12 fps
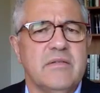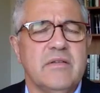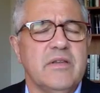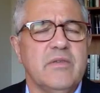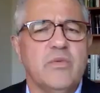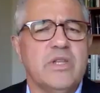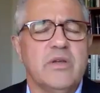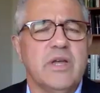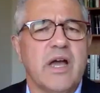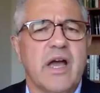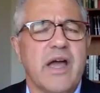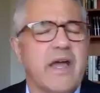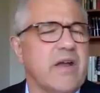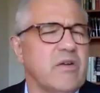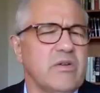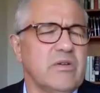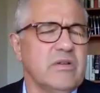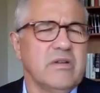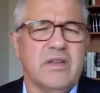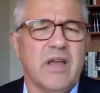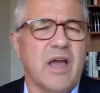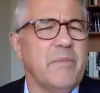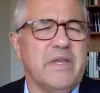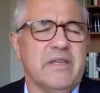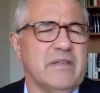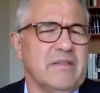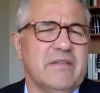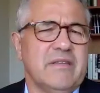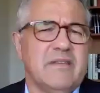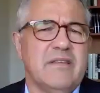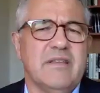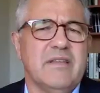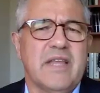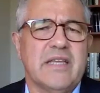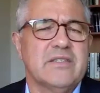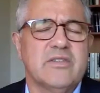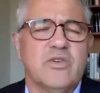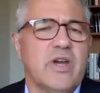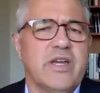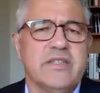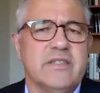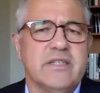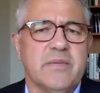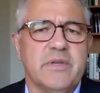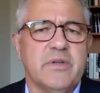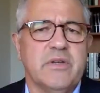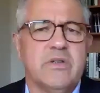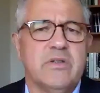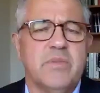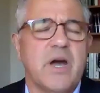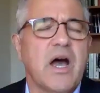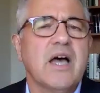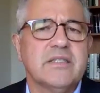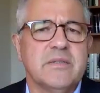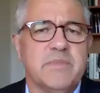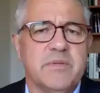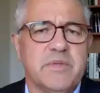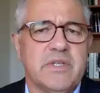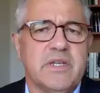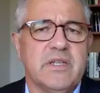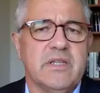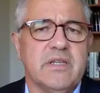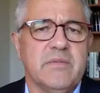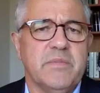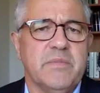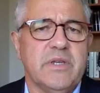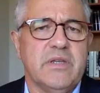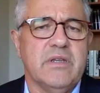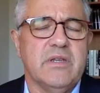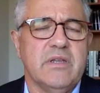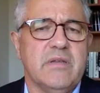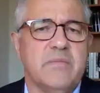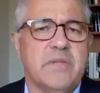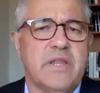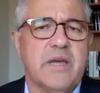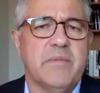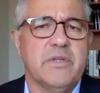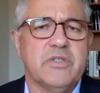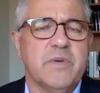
I mean, that's crazy. I mean, it couldn't possibly be that much money.